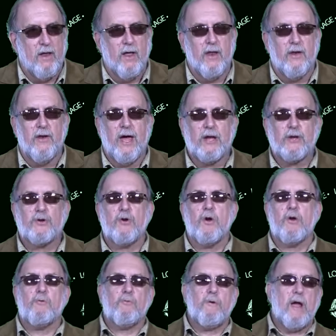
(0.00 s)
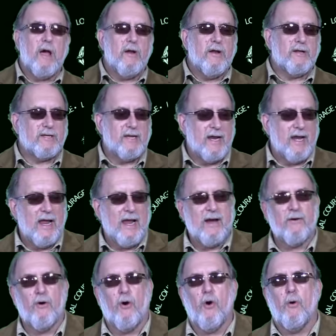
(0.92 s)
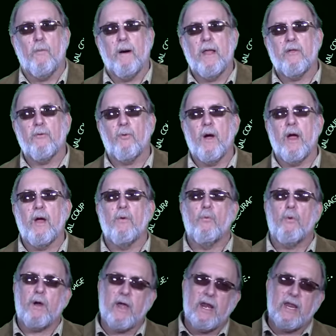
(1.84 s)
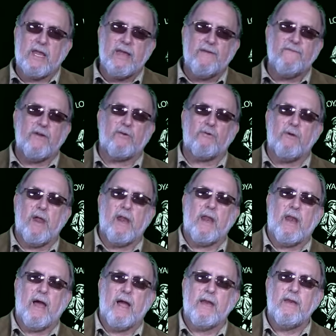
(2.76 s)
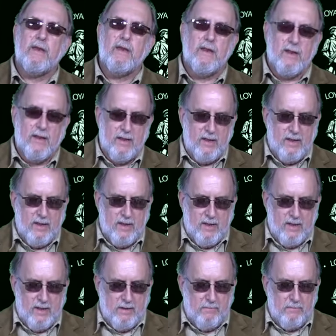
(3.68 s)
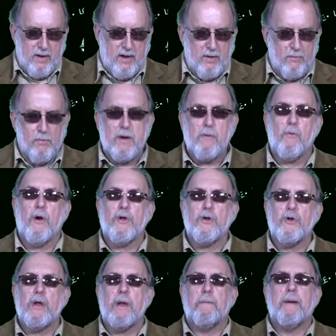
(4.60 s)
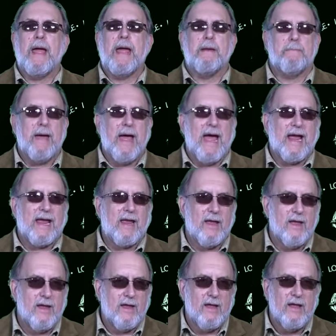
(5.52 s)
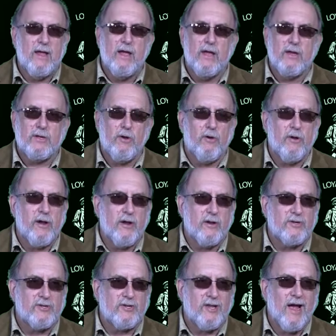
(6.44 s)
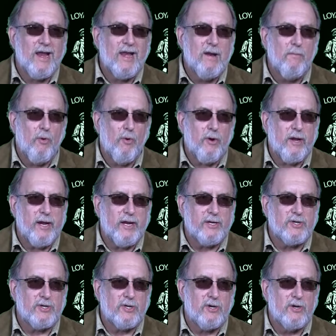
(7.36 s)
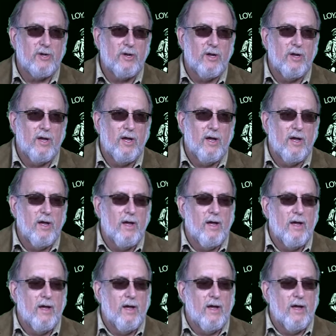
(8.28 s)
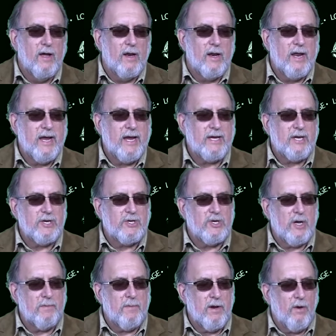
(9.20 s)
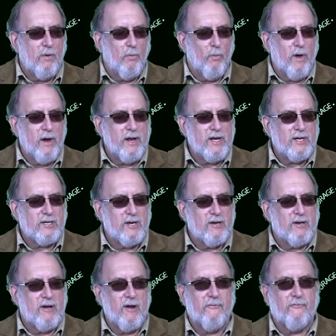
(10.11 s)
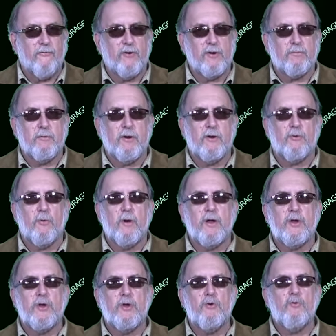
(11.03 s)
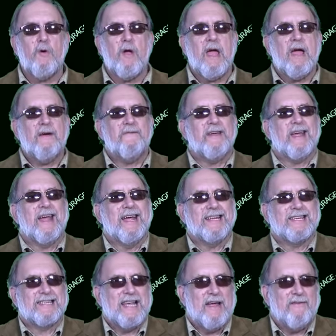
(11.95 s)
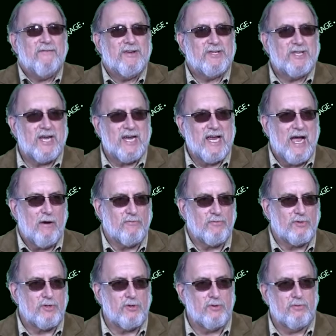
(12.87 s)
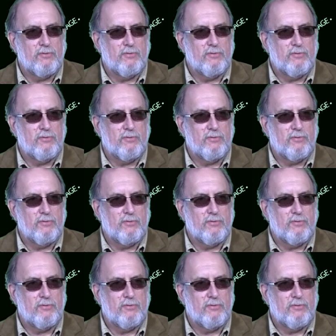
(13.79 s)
not turning around and saying, here, oh, by the way, we're going to give you the credit line, but we want you to pay it back, so sign the mortgage. Ladies and gentlemen, what is the difference between you having a savings account